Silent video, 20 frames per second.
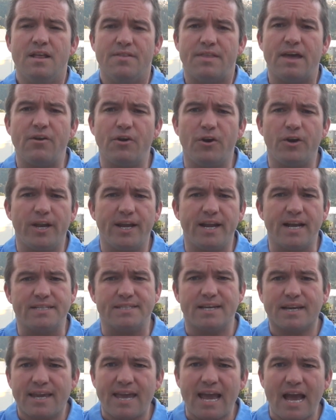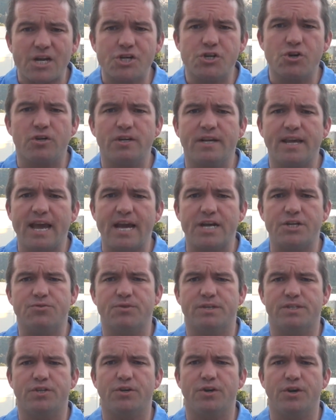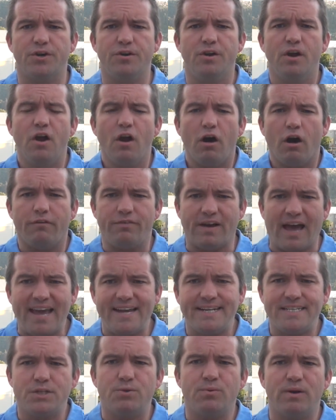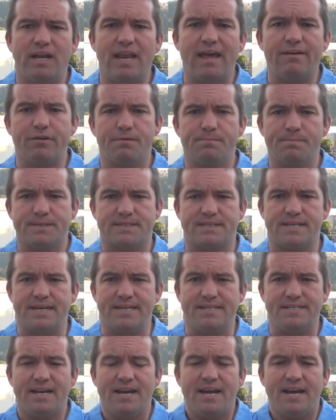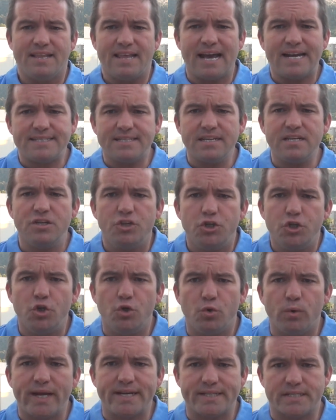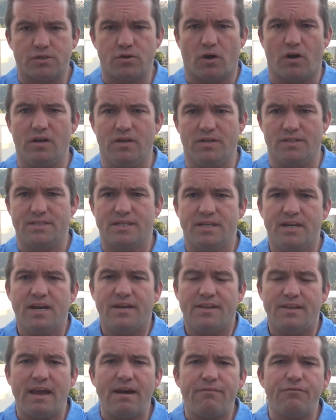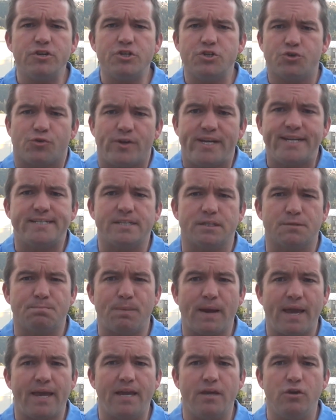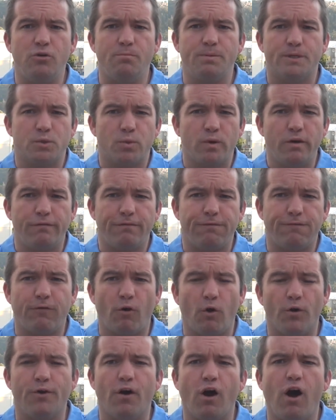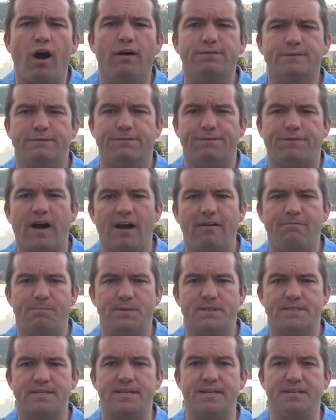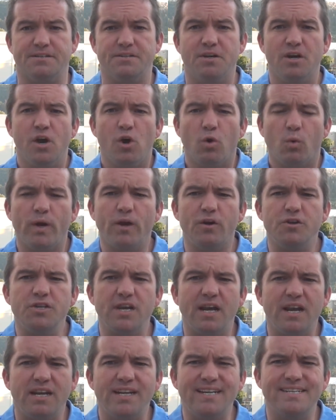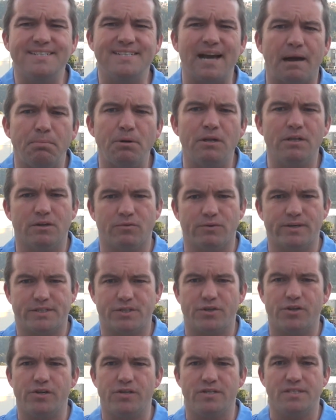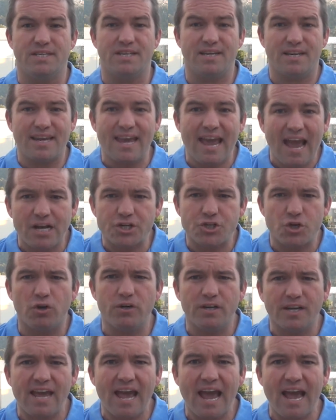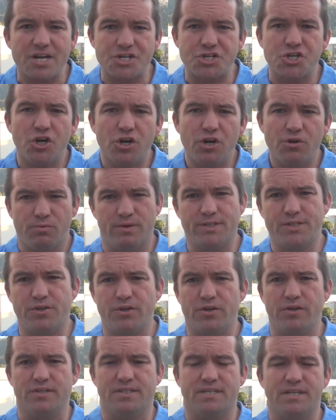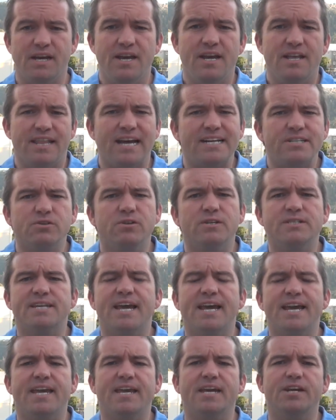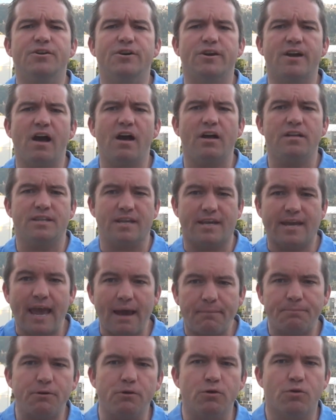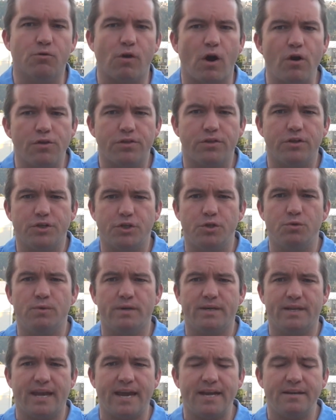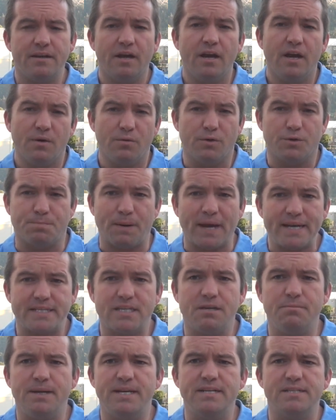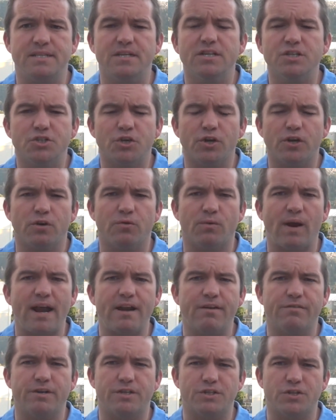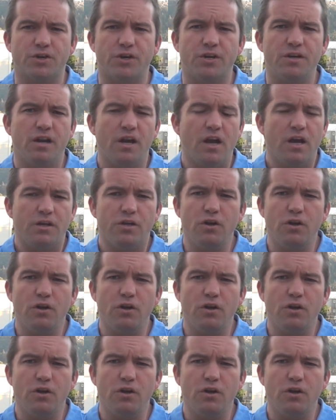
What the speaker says: They're earning us a cash on cash return of 8 to 11%. That's in US dollars. The average REIT is paying you between 4.5% to 5%. We are nearly double the returns, cash on cash returns. That's not taking into account the capital growth that you would get, which basically means the internal rate of return.